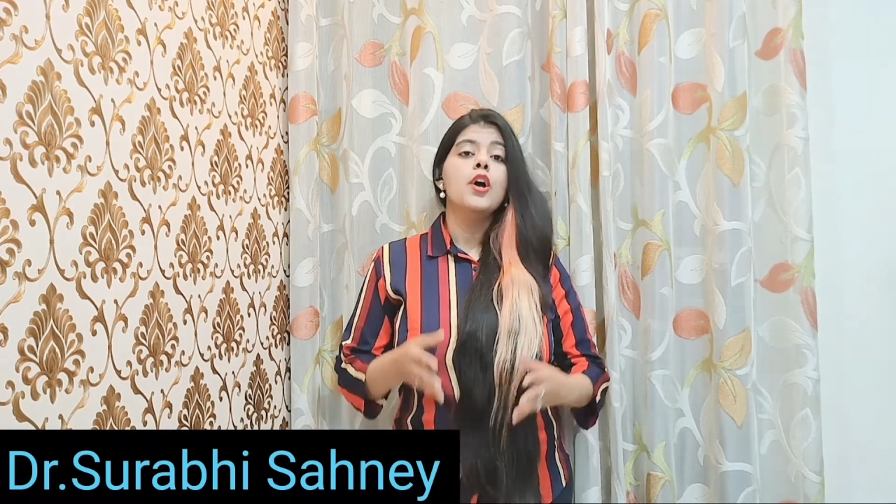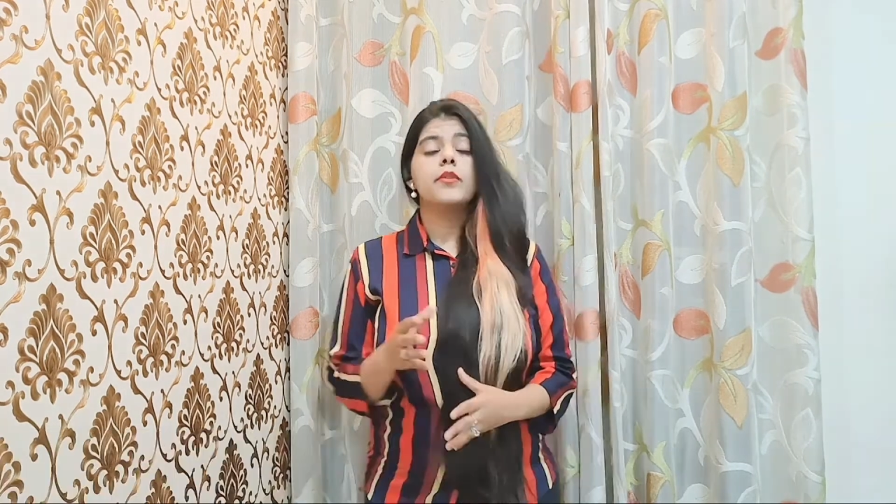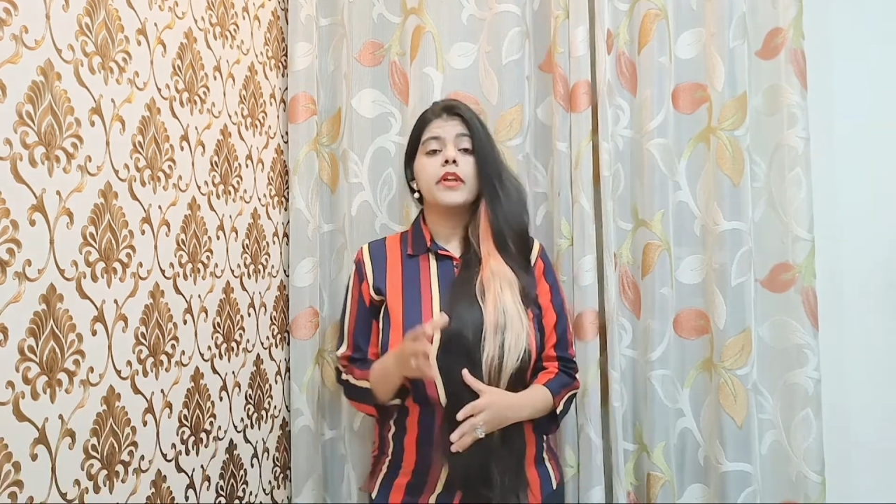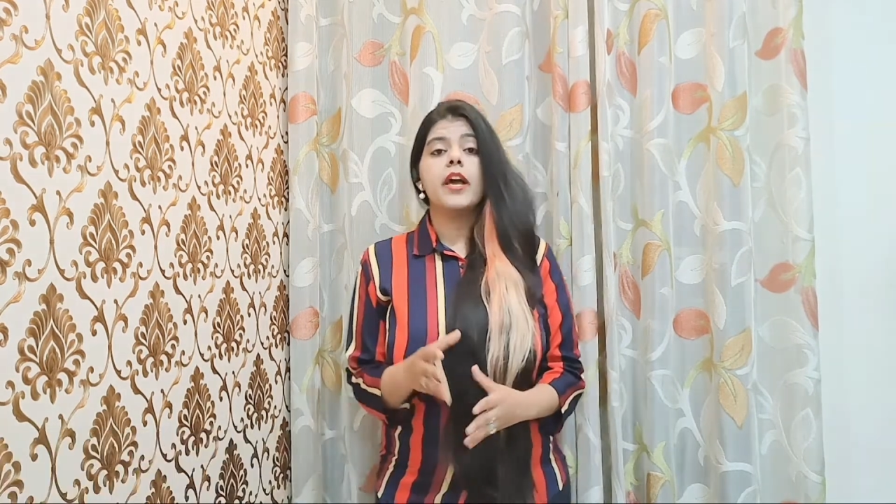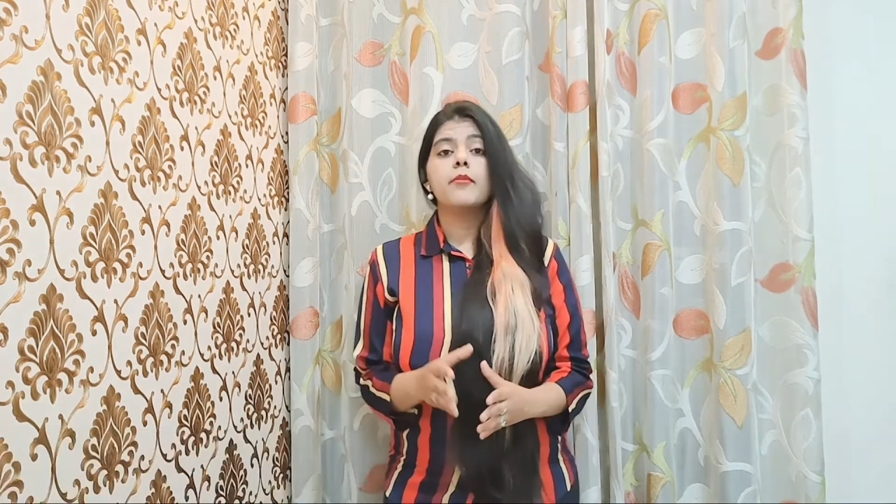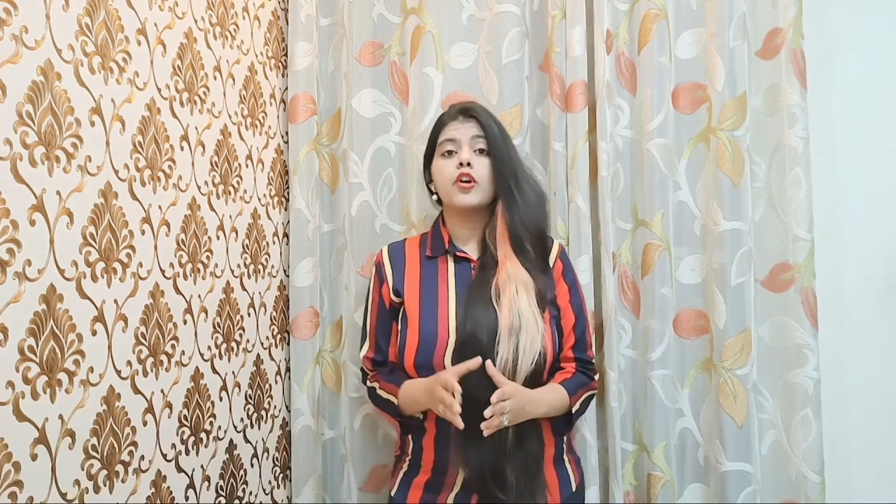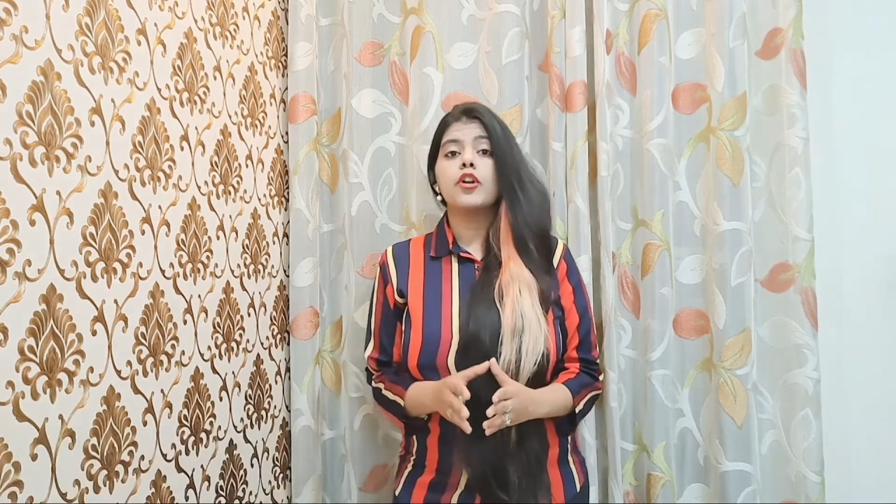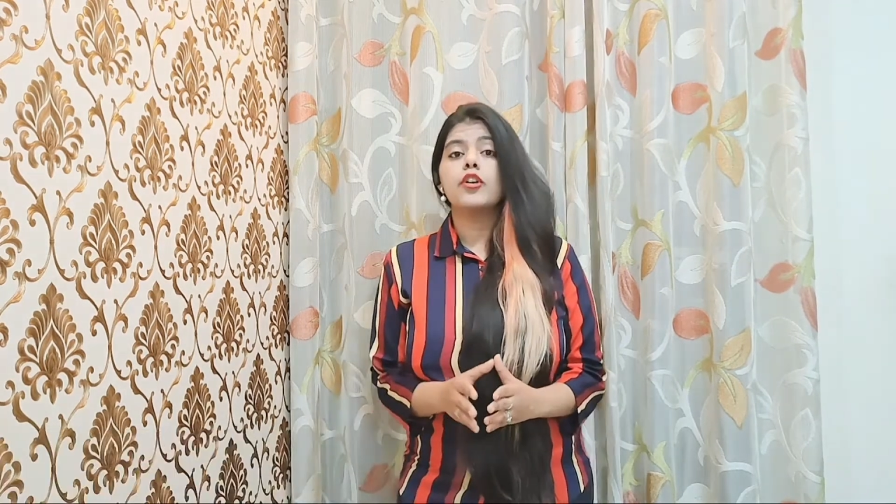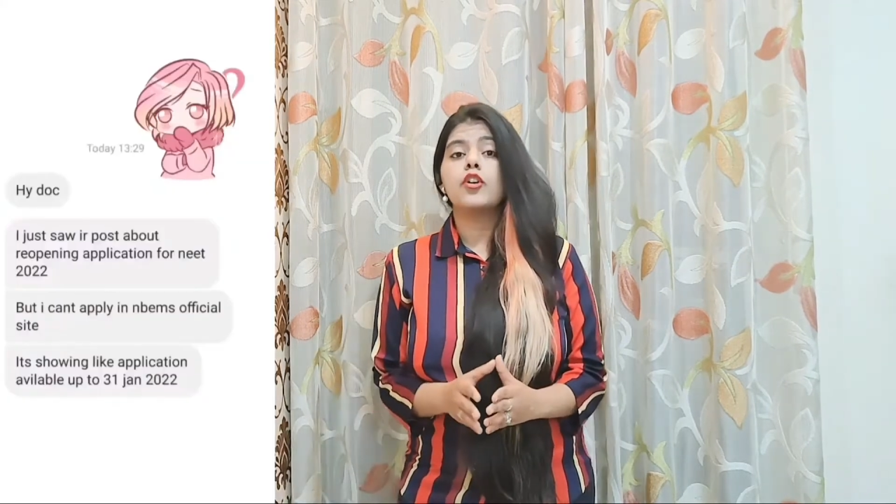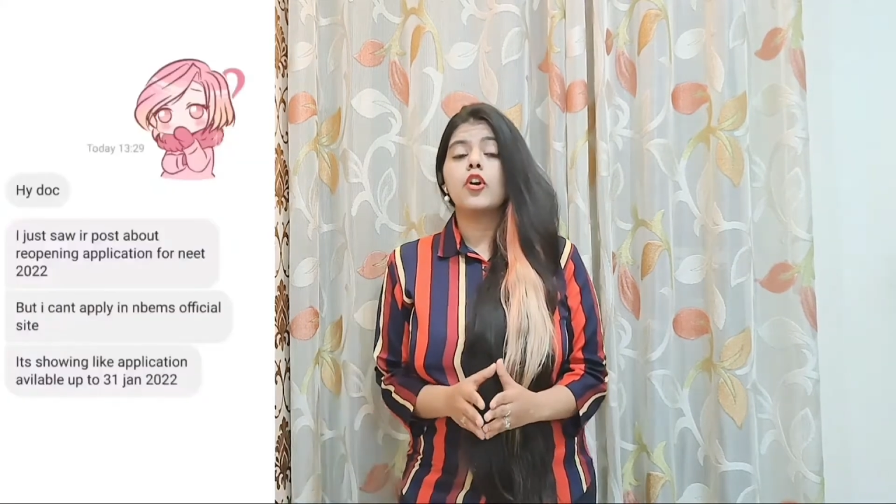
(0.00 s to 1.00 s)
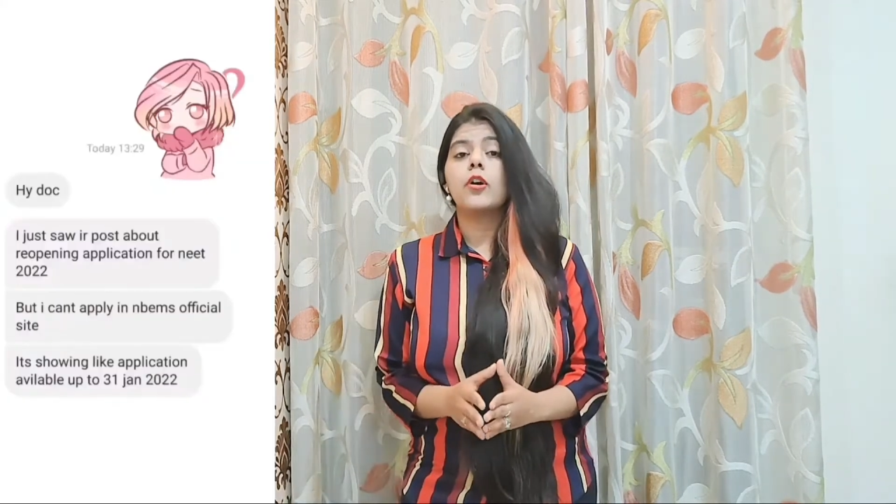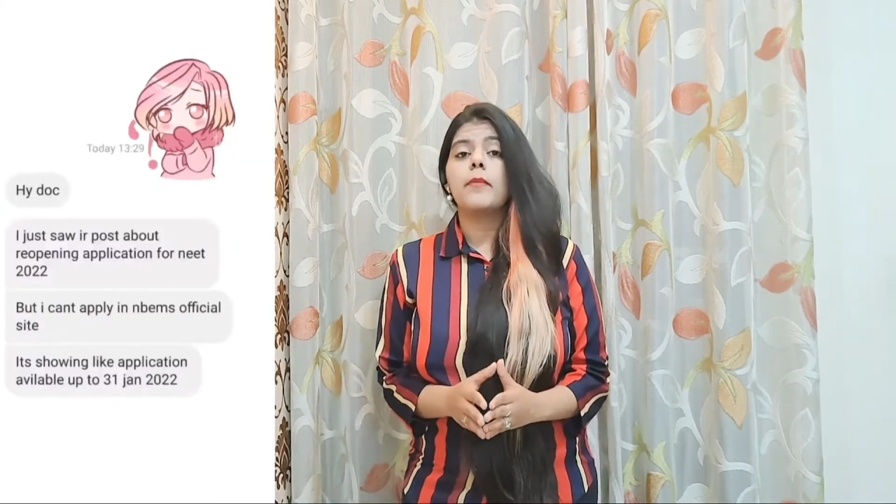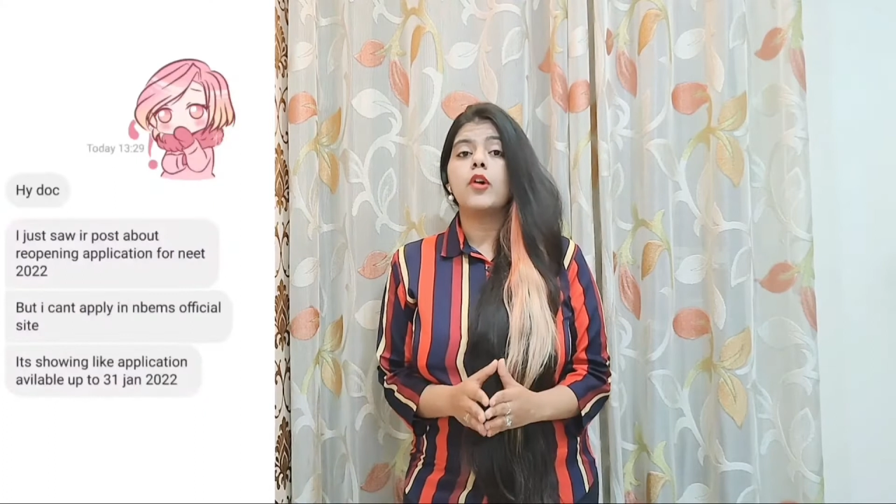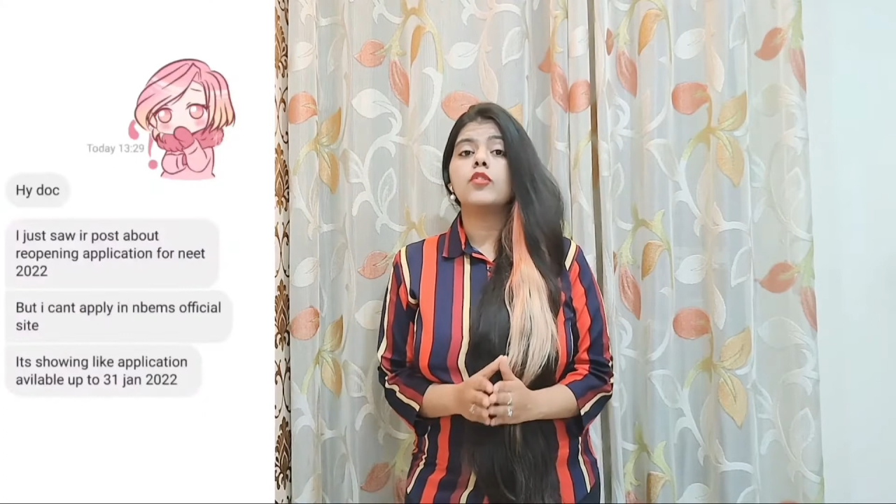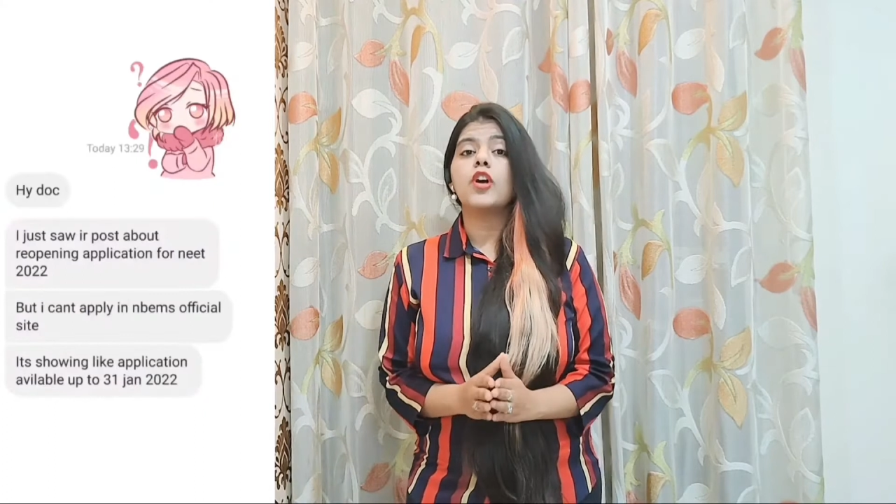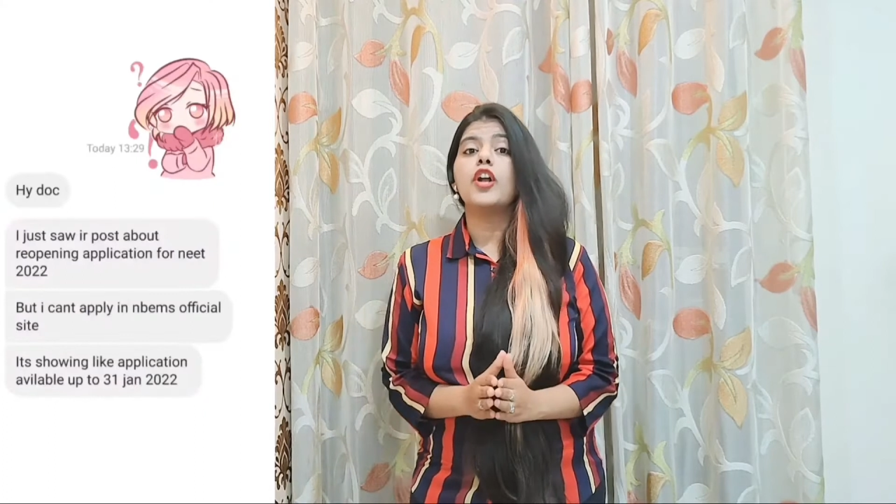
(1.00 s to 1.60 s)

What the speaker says: Today I'm gonna talk about